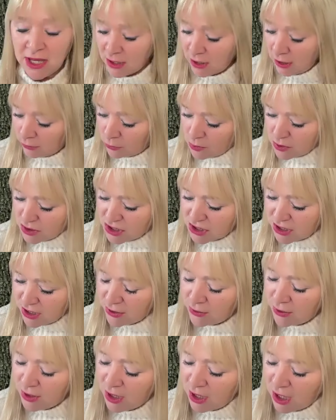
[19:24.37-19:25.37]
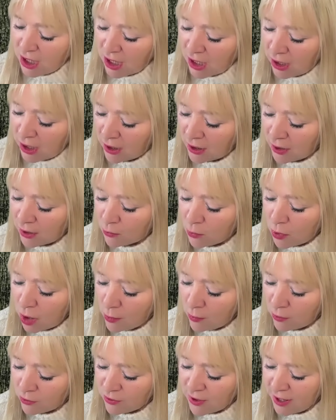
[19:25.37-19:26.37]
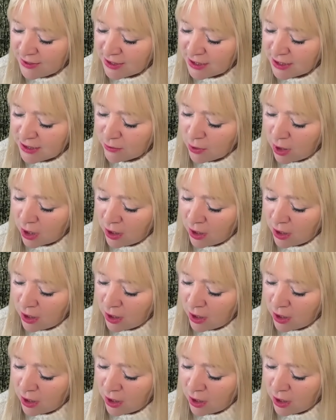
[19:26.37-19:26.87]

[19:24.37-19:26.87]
And also, while we're at it,